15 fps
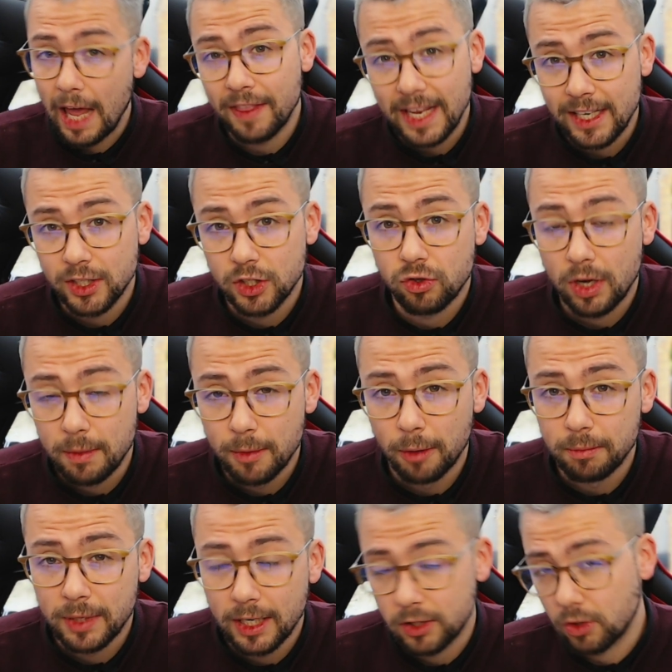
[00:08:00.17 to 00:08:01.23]
the
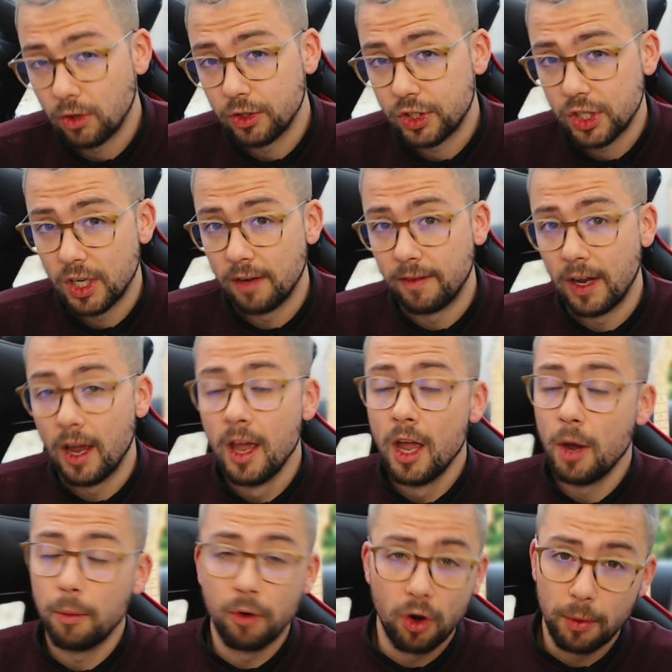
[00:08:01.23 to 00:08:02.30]
StreamUp Discord server.
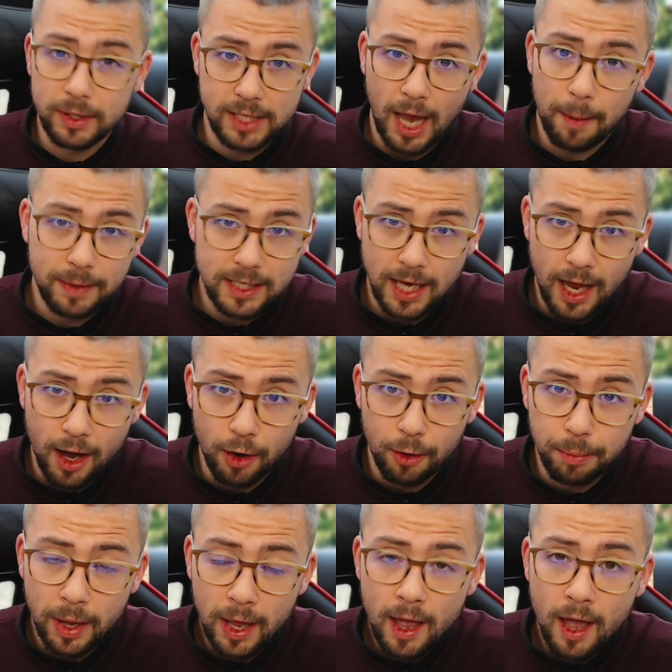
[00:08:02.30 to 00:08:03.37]
We're always happy to
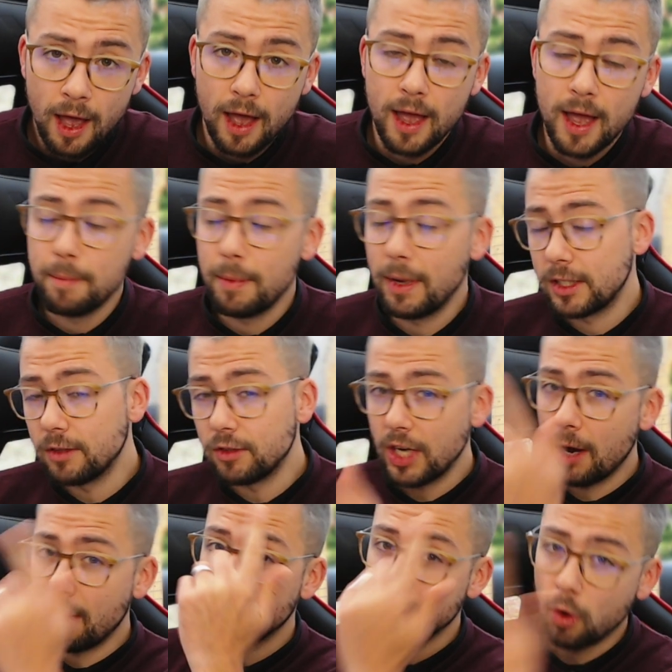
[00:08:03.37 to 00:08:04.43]
help. Massive
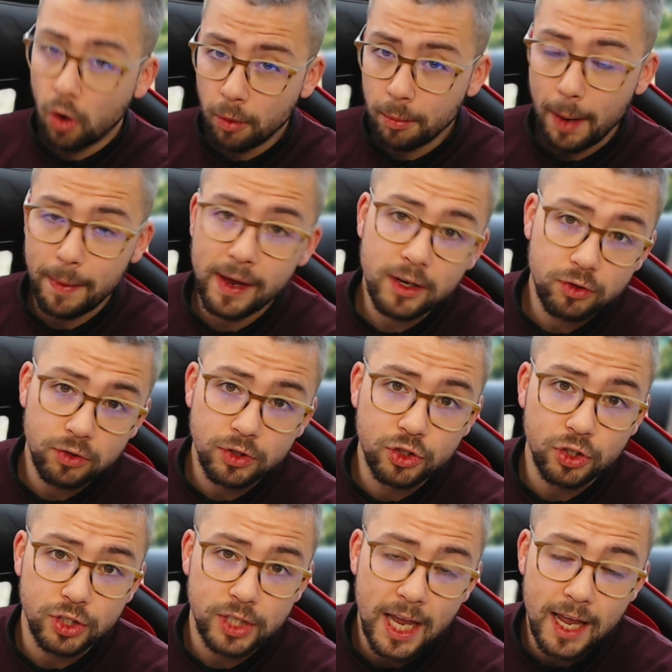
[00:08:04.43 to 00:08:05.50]
shout out to all my patrons
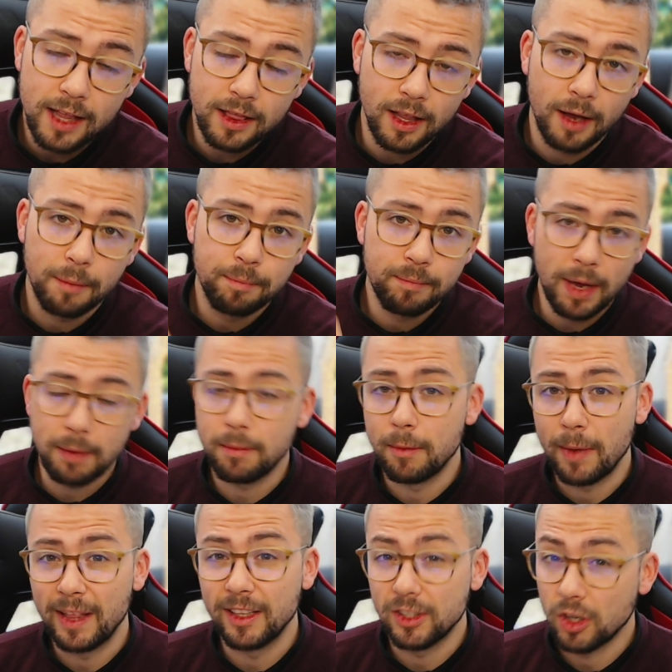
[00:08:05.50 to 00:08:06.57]
just here. They make me
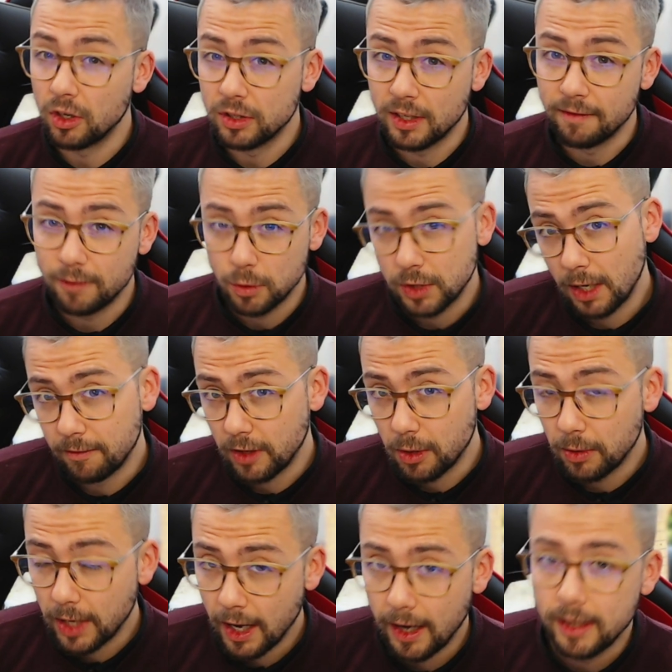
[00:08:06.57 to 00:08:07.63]
make this content full time for
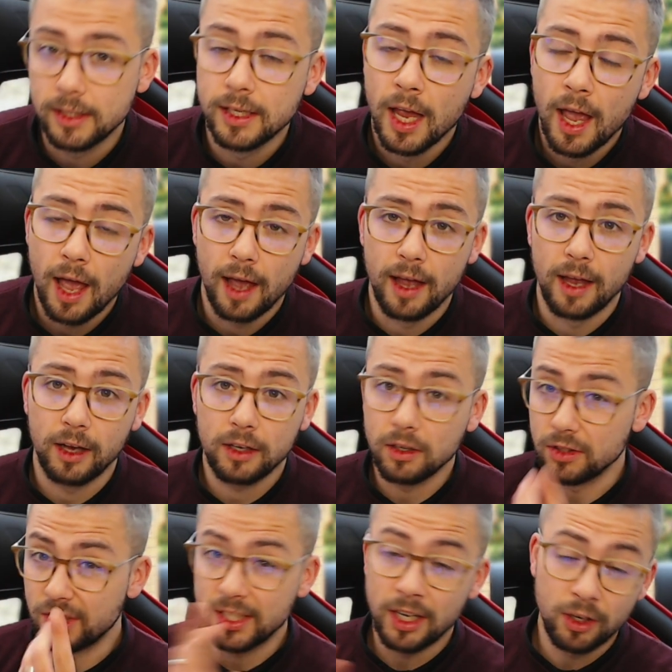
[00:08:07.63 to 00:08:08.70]
you guys.
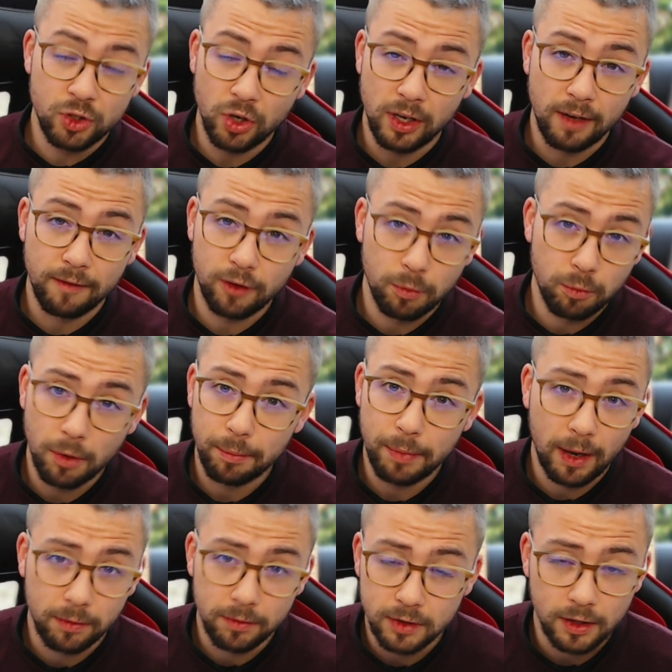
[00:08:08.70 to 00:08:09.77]
Consider joining from
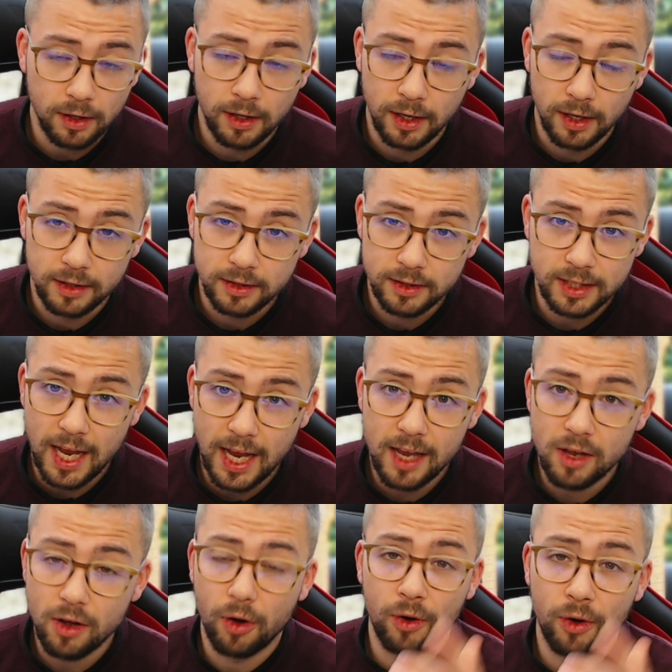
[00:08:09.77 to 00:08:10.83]
£1
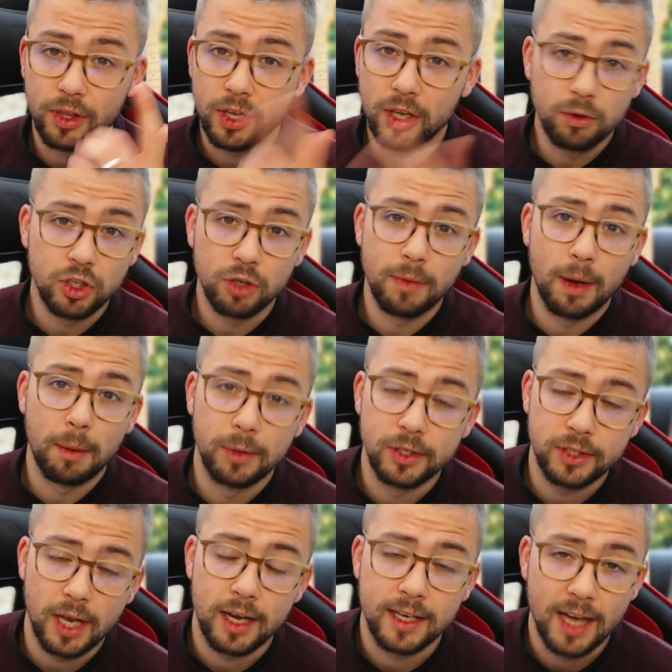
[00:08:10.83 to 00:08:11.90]
today, or the YouTube
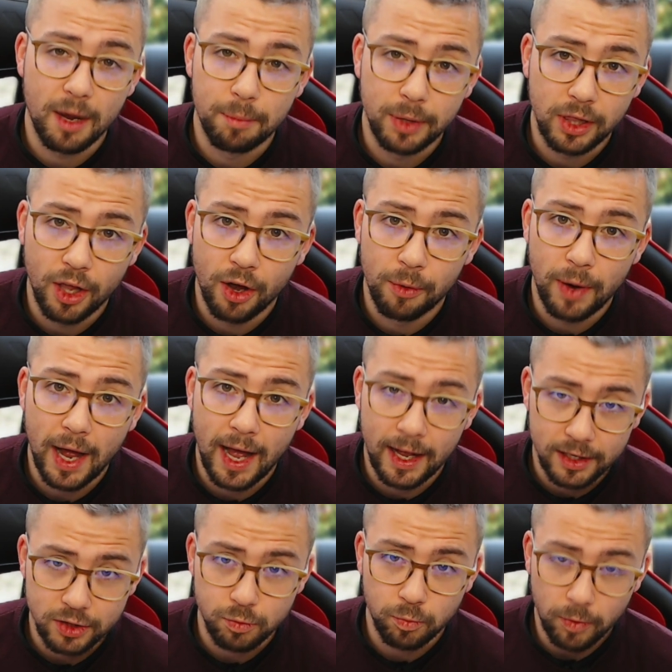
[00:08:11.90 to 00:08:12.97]
members down below
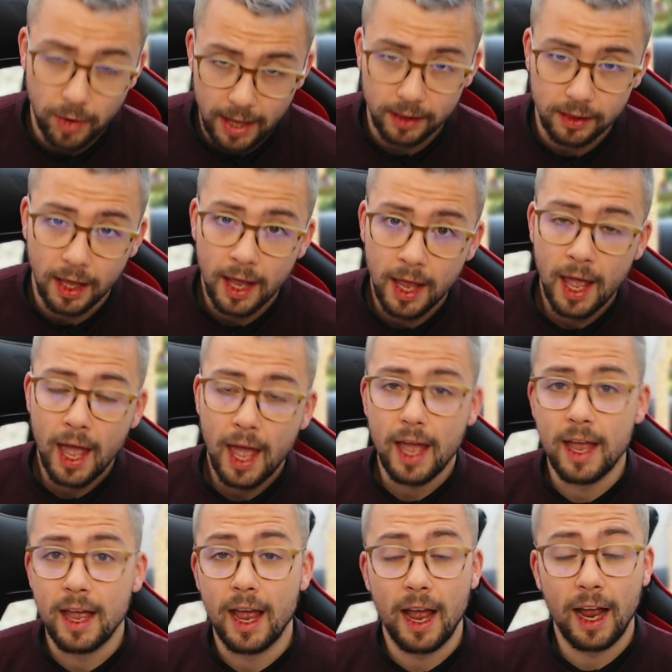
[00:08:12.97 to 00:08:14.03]
as well.
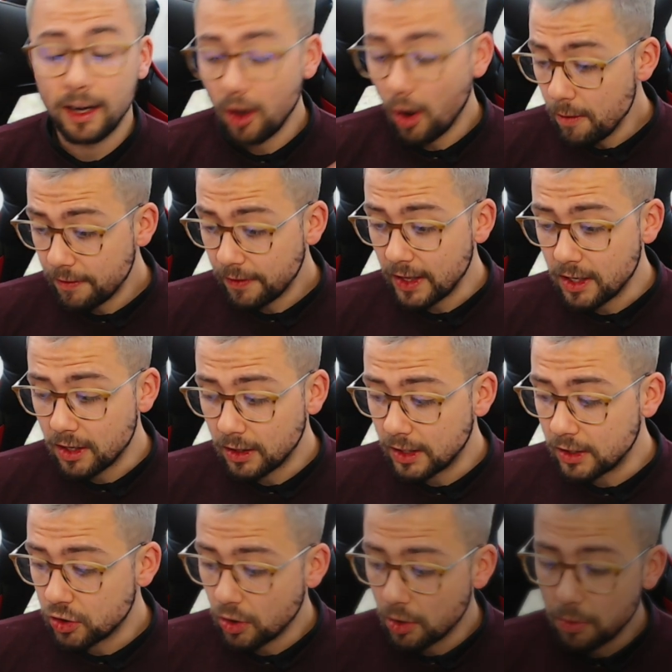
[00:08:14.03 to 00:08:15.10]
And hopefully you'll
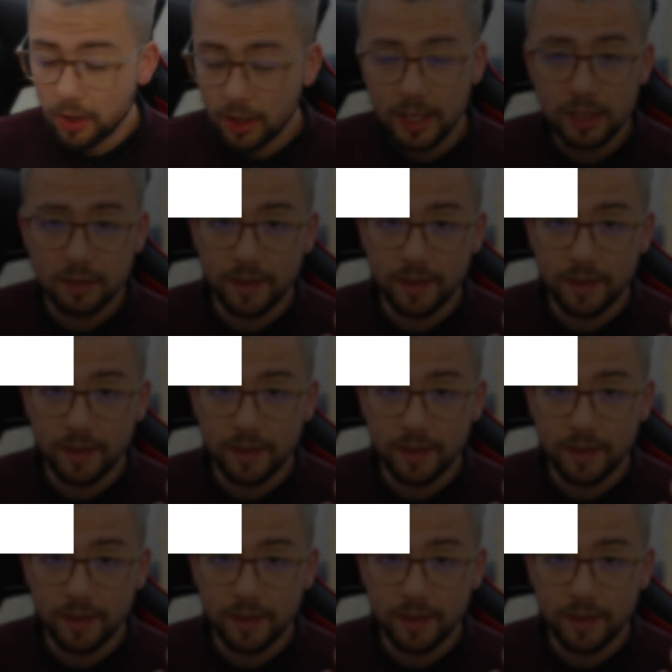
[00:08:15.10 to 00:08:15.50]
enjoy one of these